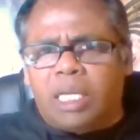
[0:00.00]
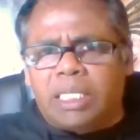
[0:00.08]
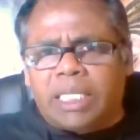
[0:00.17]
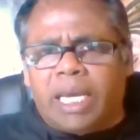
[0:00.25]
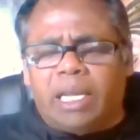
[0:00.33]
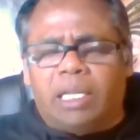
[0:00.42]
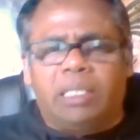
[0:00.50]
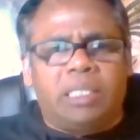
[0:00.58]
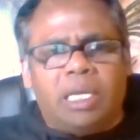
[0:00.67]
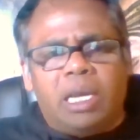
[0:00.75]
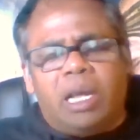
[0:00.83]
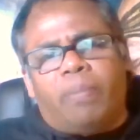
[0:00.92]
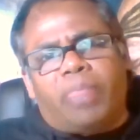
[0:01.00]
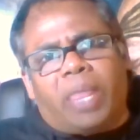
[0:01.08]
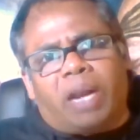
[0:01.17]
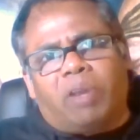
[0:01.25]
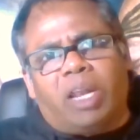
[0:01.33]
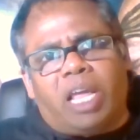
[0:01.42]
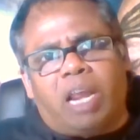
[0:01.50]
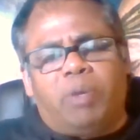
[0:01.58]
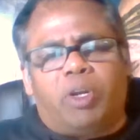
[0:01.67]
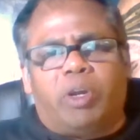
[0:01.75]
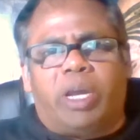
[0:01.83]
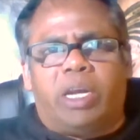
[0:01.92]
skills that will help
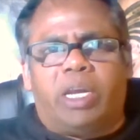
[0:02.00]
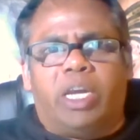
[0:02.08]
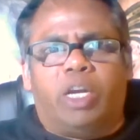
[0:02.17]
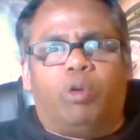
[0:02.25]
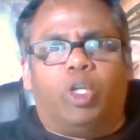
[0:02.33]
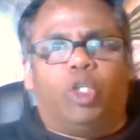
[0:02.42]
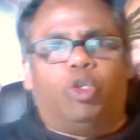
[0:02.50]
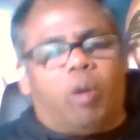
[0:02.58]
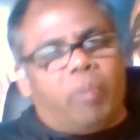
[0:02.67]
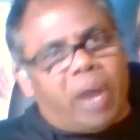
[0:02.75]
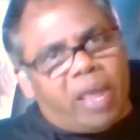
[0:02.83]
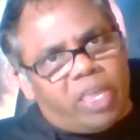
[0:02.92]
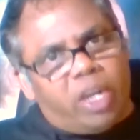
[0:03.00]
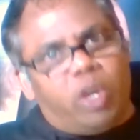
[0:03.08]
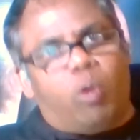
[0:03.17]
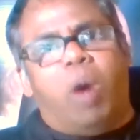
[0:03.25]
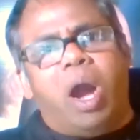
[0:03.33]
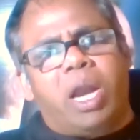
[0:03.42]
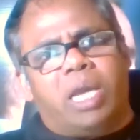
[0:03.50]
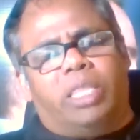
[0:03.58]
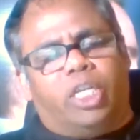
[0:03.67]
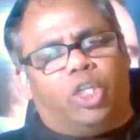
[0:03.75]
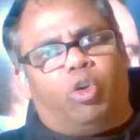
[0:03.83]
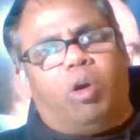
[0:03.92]
you to get into a job, and then you work in
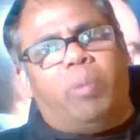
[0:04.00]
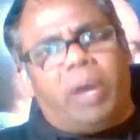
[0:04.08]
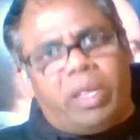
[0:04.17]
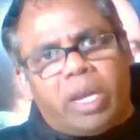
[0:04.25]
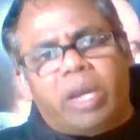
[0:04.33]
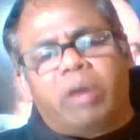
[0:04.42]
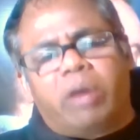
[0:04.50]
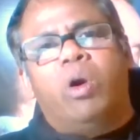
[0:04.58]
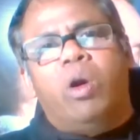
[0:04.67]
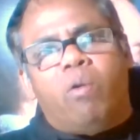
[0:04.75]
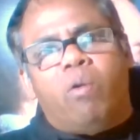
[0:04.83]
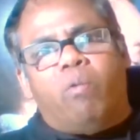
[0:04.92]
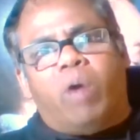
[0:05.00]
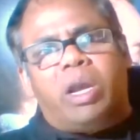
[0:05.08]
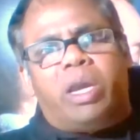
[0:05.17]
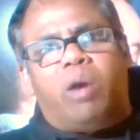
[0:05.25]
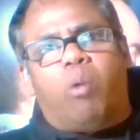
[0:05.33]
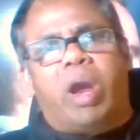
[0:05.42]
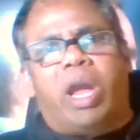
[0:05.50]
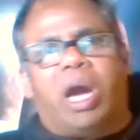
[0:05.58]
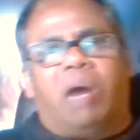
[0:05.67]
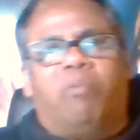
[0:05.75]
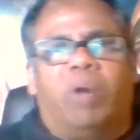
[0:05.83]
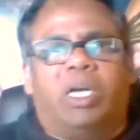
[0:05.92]
the job and then work your way
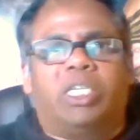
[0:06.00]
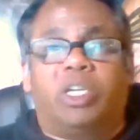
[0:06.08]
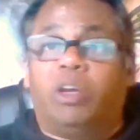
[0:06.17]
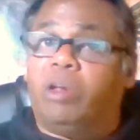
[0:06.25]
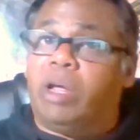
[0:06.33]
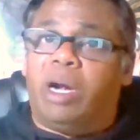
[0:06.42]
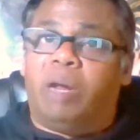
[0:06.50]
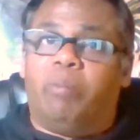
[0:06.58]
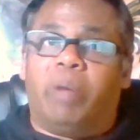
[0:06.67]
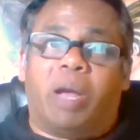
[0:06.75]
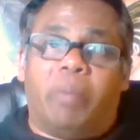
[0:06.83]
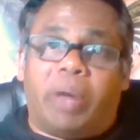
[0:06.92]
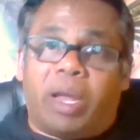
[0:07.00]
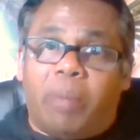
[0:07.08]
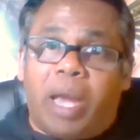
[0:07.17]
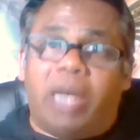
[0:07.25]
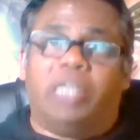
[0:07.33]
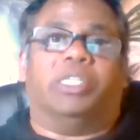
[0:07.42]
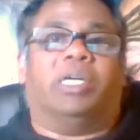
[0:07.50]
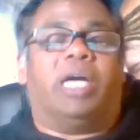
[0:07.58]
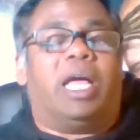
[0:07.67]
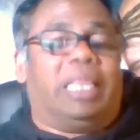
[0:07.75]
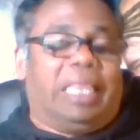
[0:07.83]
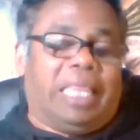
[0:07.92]
upwards till you end up becoming a manager,
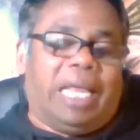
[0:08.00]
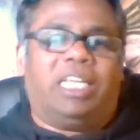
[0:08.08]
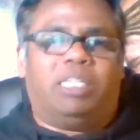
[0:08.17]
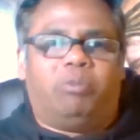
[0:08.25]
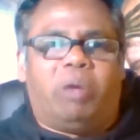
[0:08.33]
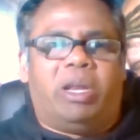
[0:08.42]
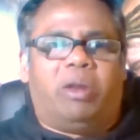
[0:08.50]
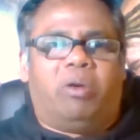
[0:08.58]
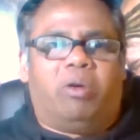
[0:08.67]
and that is when